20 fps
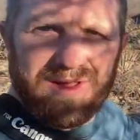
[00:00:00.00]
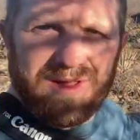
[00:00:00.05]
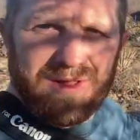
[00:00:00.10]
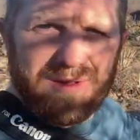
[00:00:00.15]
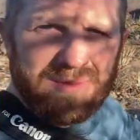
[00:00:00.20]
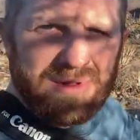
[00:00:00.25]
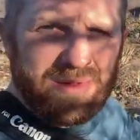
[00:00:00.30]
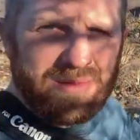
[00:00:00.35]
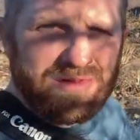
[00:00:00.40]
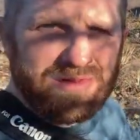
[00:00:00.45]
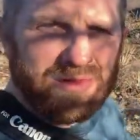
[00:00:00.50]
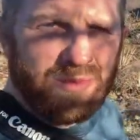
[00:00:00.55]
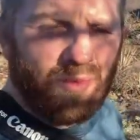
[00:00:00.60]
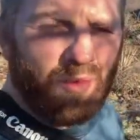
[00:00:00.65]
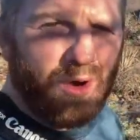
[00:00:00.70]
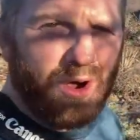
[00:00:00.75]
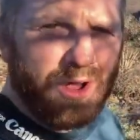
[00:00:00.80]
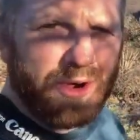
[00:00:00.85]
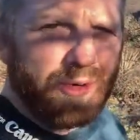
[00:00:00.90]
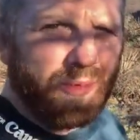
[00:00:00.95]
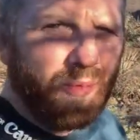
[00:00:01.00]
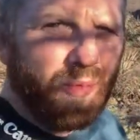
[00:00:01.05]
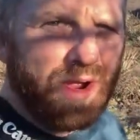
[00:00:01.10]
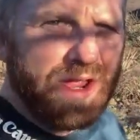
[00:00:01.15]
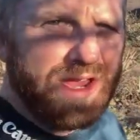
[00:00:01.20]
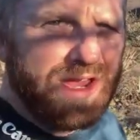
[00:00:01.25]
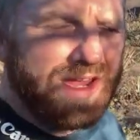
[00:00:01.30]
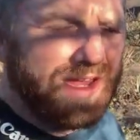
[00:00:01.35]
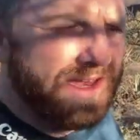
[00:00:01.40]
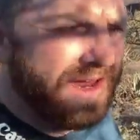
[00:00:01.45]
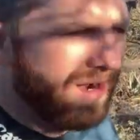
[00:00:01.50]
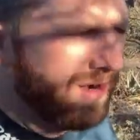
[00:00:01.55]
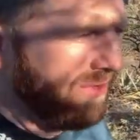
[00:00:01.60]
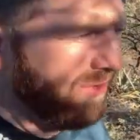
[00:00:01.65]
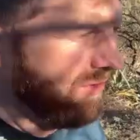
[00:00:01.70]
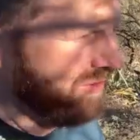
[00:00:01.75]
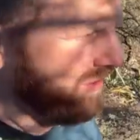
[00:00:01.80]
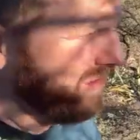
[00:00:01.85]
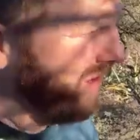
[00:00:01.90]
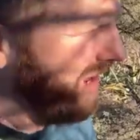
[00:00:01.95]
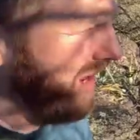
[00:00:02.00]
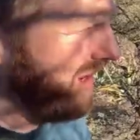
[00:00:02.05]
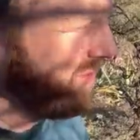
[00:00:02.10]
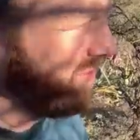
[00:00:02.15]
maybe some water way down in those rocks